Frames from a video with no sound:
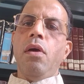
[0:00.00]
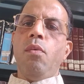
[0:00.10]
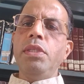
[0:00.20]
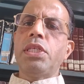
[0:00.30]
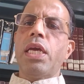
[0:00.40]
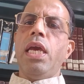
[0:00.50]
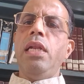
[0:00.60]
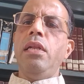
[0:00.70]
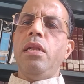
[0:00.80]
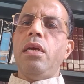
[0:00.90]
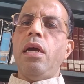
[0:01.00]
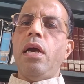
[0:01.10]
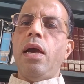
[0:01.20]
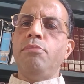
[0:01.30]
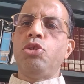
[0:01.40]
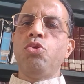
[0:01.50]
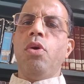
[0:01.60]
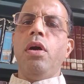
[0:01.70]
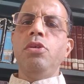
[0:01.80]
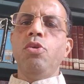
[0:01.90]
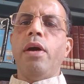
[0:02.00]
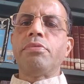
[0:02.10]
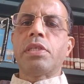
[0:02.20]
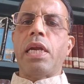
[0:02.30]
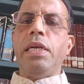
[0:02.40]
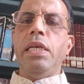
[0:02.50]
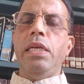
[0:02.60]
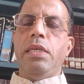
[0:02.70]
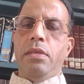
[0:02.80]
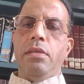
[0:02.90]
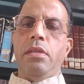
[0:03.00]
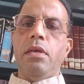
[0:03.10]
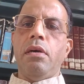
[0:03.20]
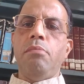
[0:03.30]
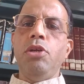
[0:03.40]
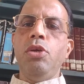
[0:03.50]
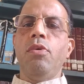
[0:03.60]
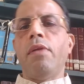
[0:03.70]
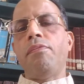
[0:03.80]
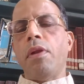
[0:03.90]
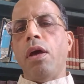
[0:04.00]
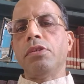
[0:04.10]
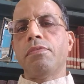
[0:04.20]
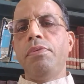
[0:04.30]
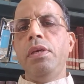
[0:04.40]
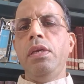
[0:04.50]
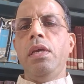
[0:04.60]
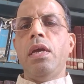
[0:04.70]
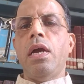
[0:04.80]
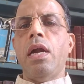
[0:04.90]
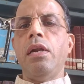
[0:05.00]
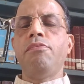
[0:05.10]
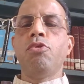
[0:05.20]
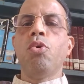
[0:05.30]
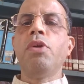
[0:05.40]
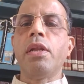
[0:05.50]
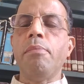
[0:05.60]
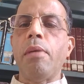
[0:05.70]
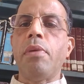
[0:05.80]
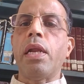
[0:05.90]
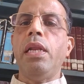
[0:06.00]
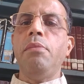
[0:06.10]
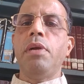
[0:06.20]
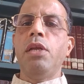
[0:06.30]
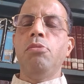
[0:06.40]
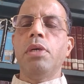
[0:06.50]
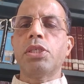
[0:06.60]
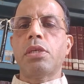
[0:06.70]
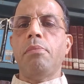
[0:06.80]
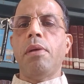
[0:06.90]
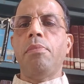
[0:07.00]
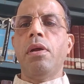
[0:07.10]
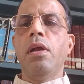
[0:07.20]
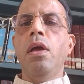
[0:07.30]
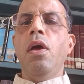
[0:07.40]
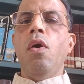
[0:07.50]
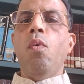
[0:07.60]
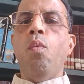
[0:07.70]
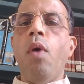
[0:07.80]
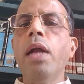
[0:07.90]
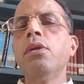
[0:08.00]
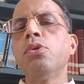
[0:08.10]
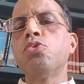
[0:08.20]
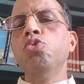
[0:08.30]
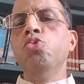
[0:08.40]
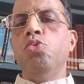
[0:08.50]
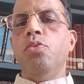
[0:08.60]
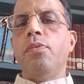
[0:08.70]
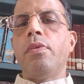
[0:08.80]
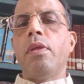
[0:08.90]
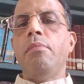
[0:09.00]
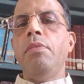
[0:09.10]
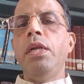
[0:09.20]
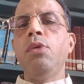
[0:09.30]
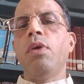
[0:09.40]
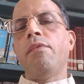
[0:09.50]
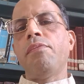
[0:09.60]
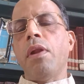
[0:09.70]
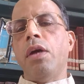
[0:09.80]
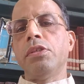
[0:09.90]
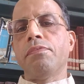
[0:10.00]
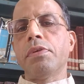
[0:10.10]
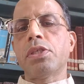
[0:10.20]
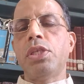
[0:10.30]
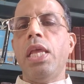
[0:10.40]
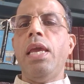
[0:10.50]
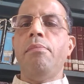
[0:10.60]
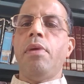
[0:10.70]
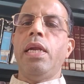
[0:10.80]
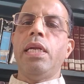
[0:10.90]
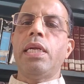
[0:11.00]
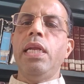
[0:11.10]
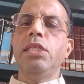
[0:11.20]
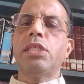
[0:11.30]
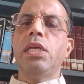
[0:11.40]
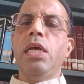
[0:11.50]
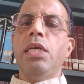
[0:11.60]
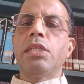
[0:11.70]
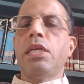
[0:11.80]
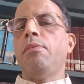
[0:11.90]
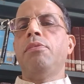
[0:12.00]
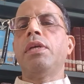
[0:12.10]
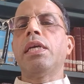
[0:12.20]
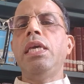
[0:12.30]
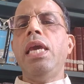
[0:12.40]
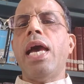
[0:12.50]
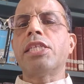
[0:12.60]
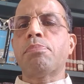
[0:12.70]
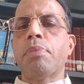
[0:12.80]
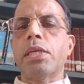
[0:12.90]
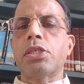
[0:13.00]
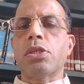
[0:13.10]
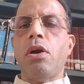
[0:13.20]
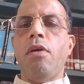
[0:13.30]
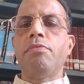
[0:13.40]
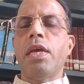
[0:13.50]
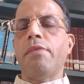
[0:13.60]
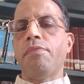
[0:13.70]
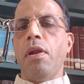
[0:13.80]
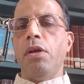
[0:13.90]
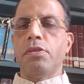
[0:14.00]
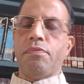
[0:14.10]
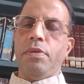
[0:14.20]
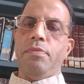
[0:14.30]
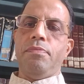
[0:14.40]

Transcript: Once again, I'm sure you have studied the medieval philosophy, and if you don't remember anybody, you must remember one or two medieval philosophers' name and at least some of the key aspects of their philosophy.